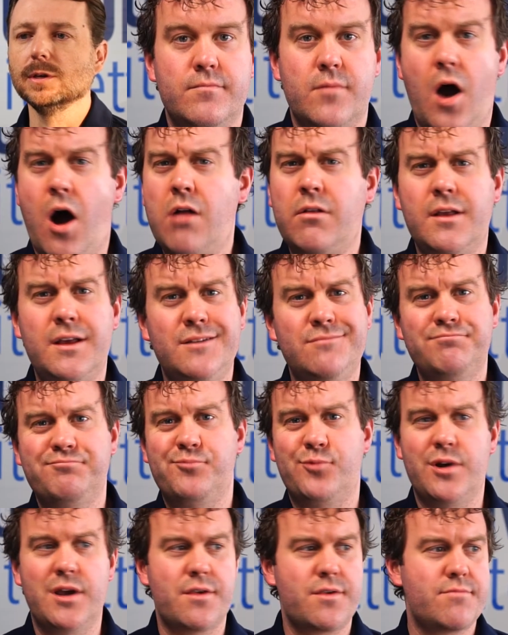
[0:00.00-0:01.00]
All in
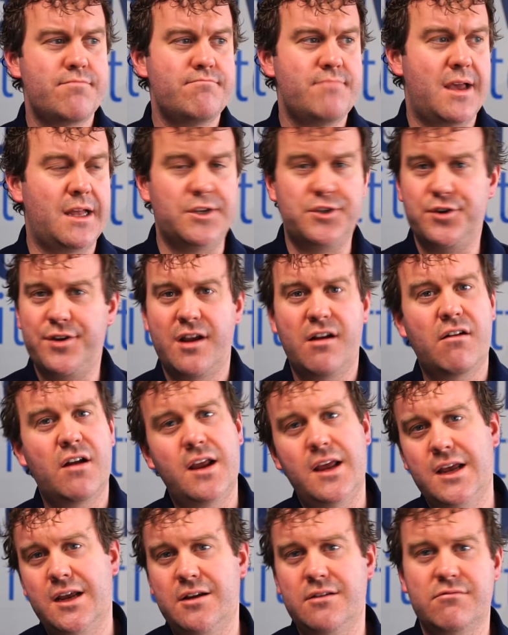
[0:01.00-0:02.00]
with
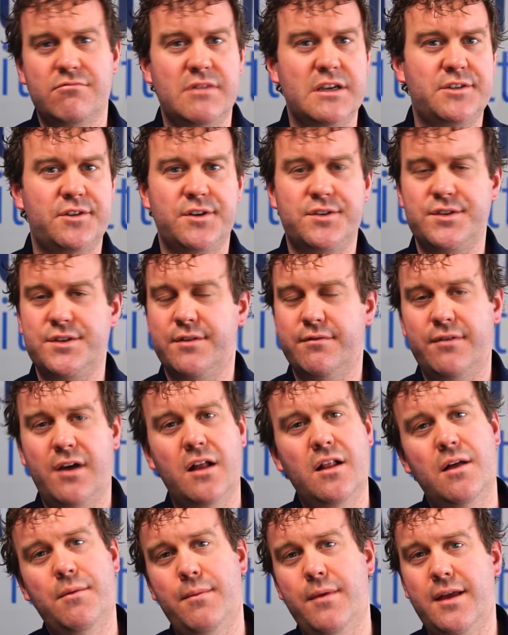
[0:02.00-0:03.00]
engineering, research and
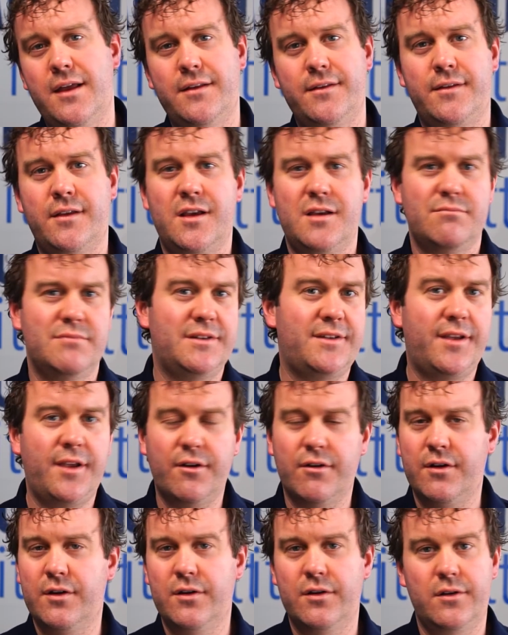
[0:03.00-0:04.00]
development,
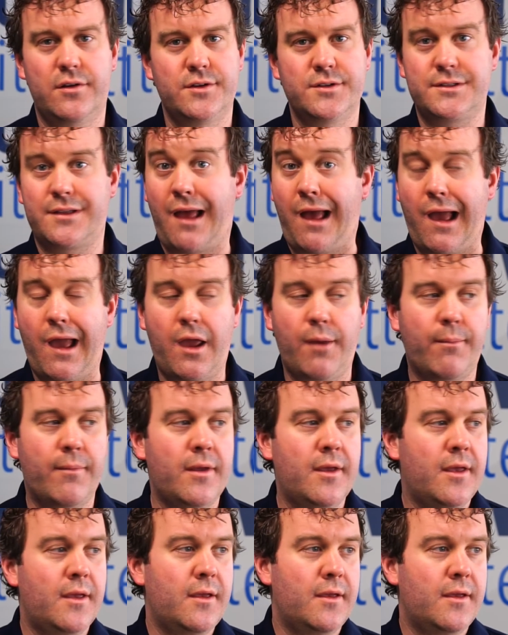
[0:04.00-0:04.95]
materials, time.